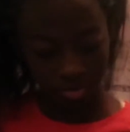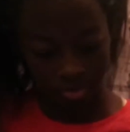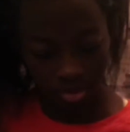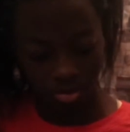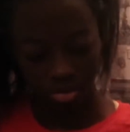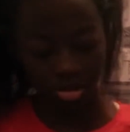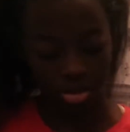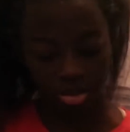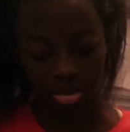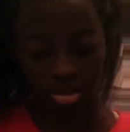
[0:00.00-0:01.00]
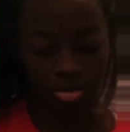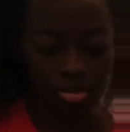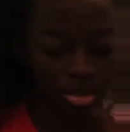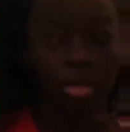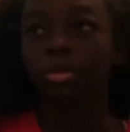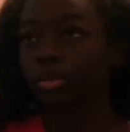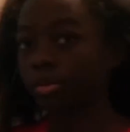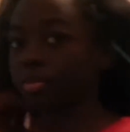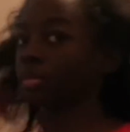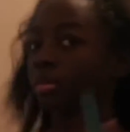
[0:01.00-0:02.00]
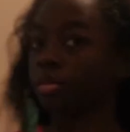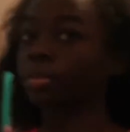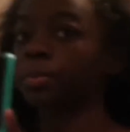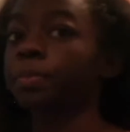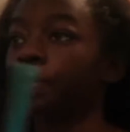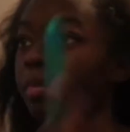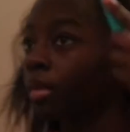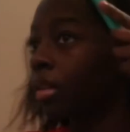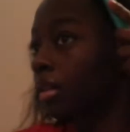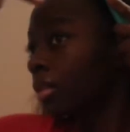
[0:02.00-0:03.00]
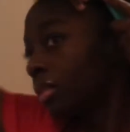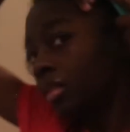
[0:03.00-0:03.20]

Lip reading: And then I'll take my teaser brush or